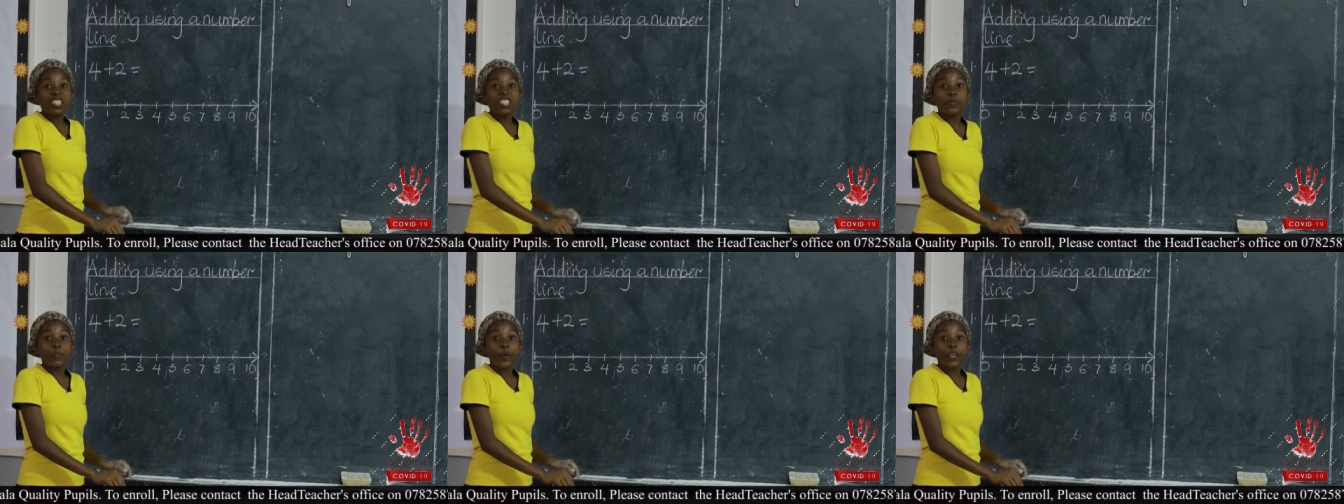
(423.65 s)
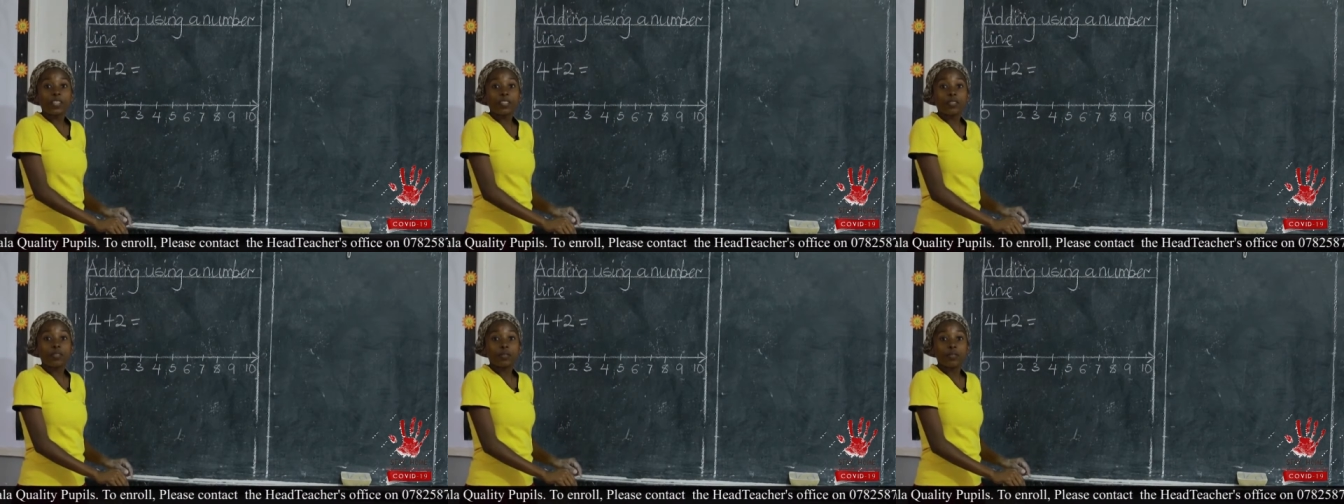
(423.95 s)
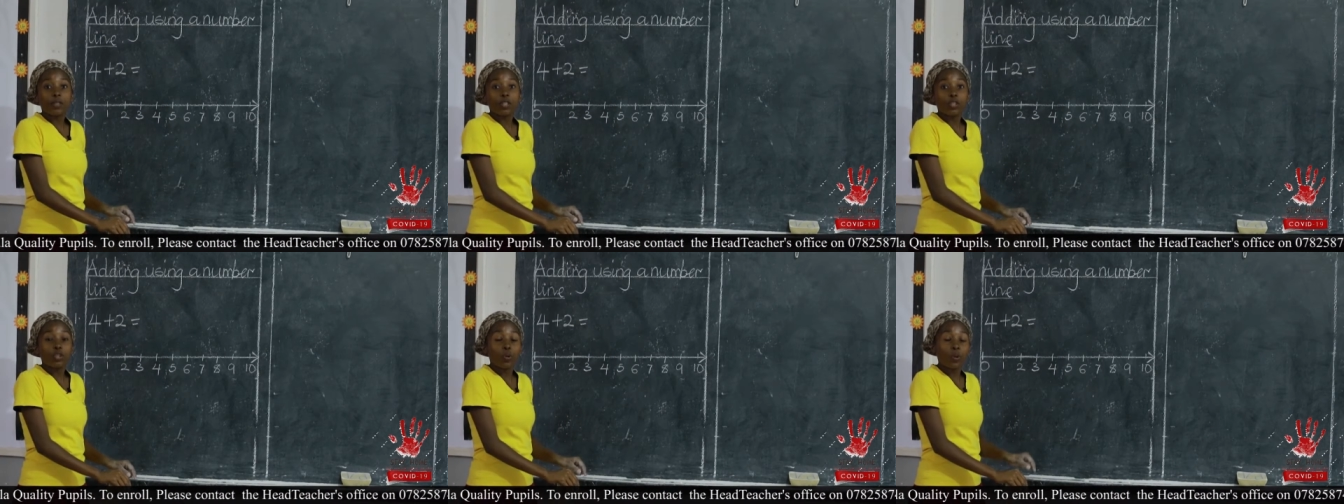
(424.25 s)

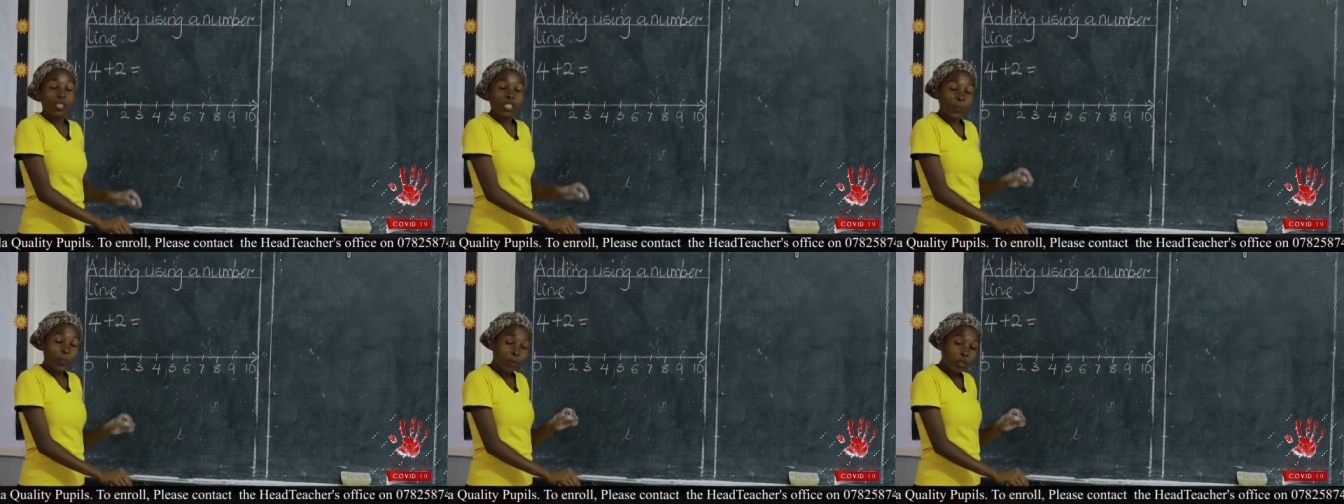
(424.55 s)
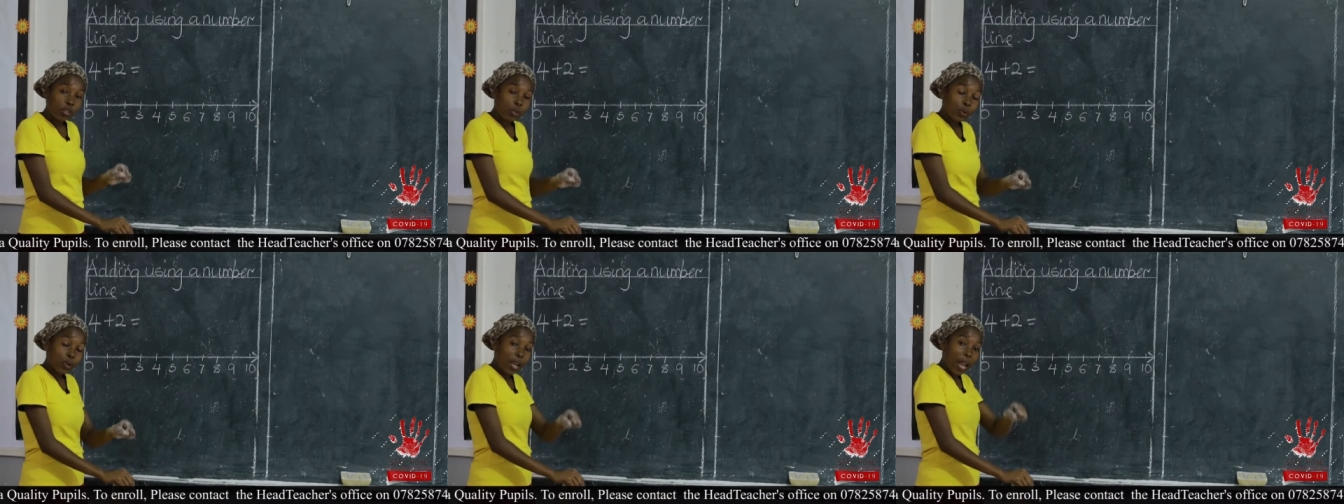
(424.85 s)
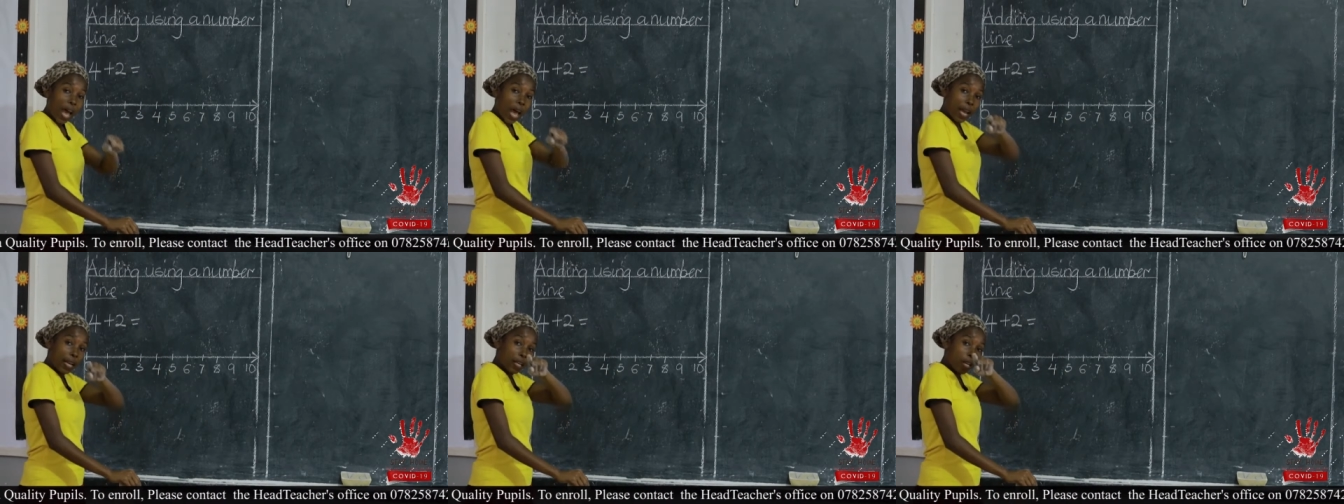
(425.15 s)
space. You're supposed to
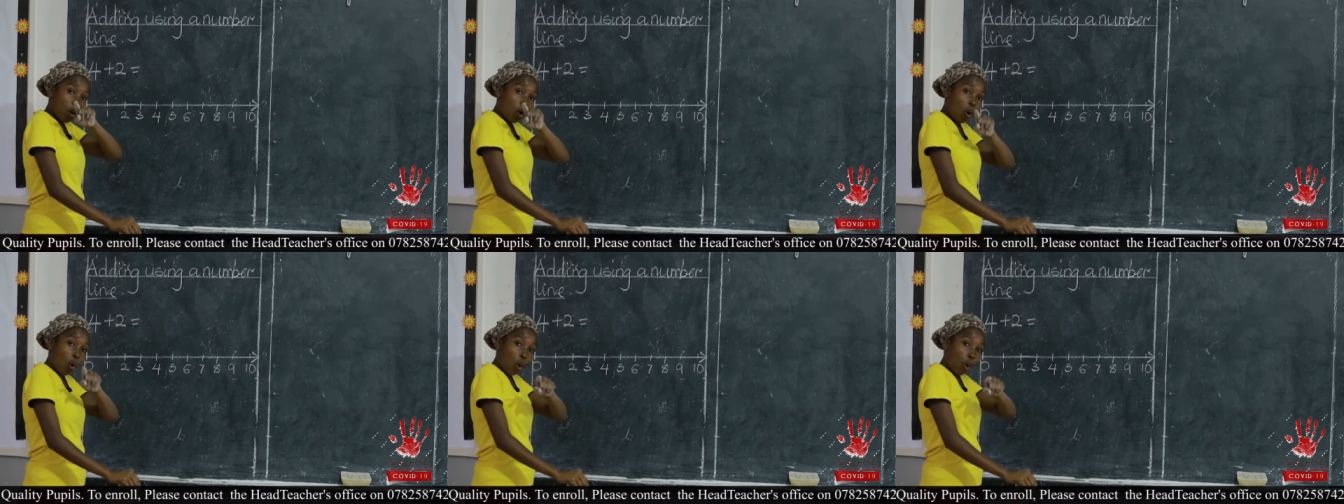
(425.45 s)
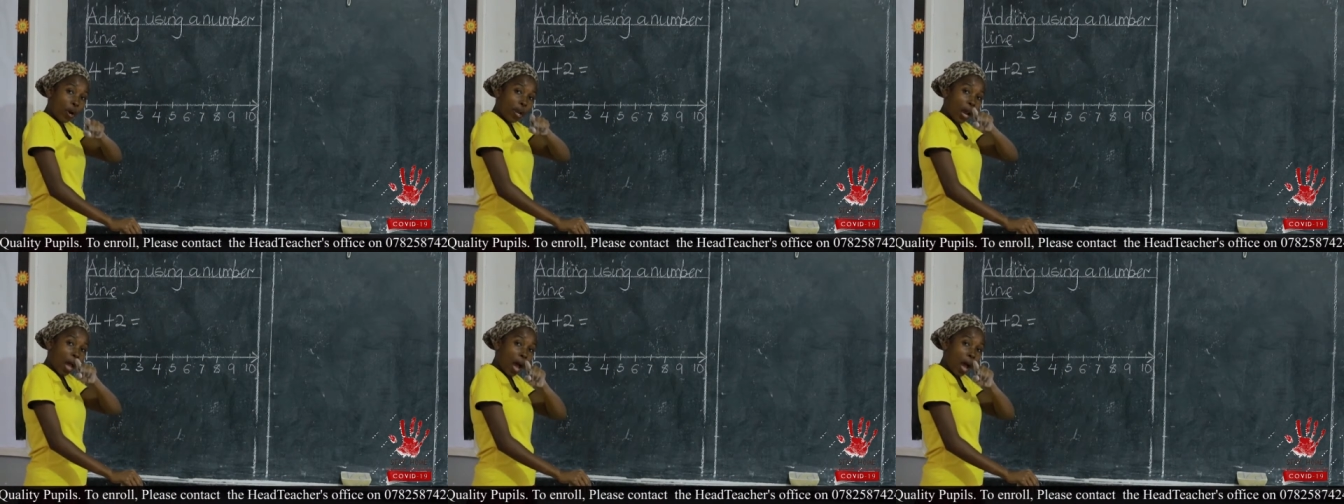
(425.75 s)
land on